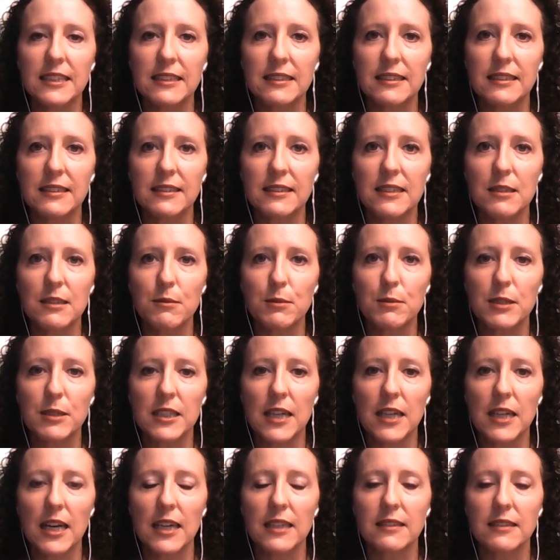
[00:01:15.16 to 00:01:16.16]
This is giving
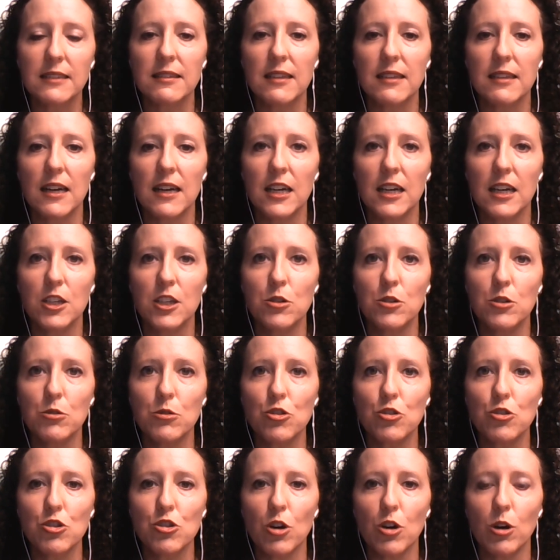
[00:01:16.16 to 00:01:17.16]
us a
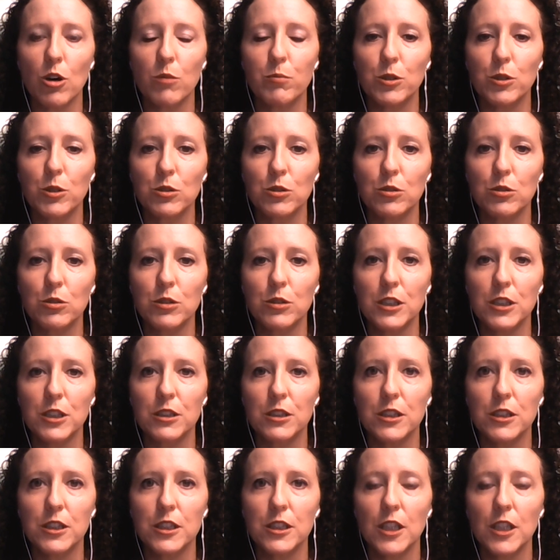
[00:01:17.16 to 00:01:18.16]
huge
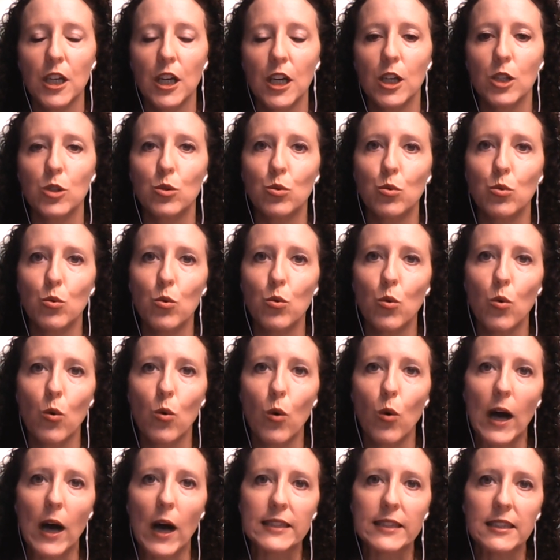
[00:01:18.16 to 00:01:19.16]
opportunity to
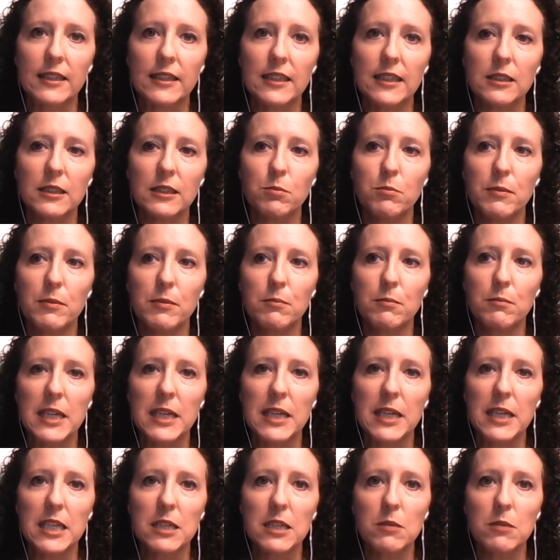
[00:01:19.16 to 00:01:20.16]
attend
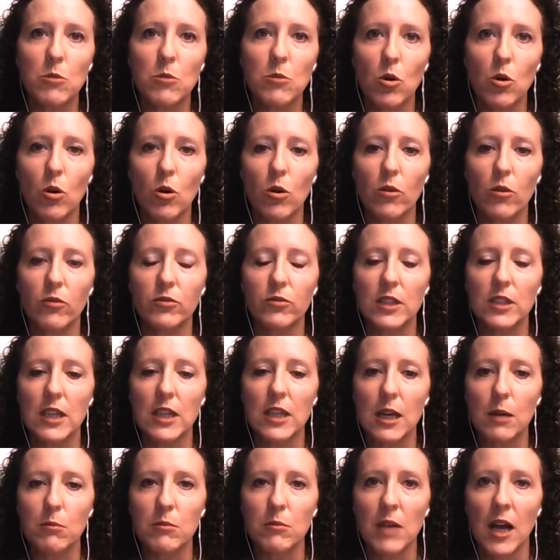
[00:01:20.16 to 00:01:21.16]
many more of them,
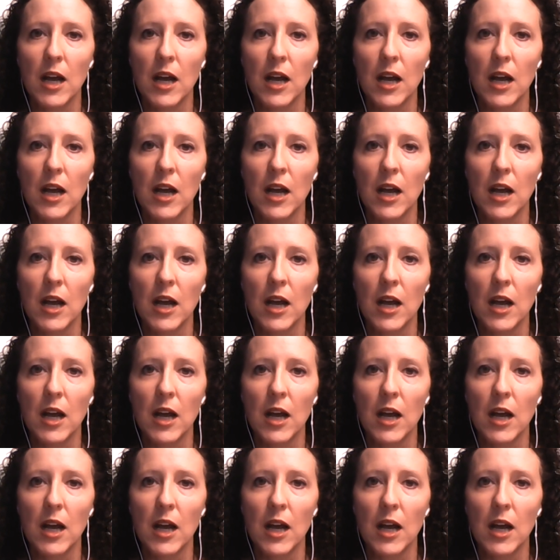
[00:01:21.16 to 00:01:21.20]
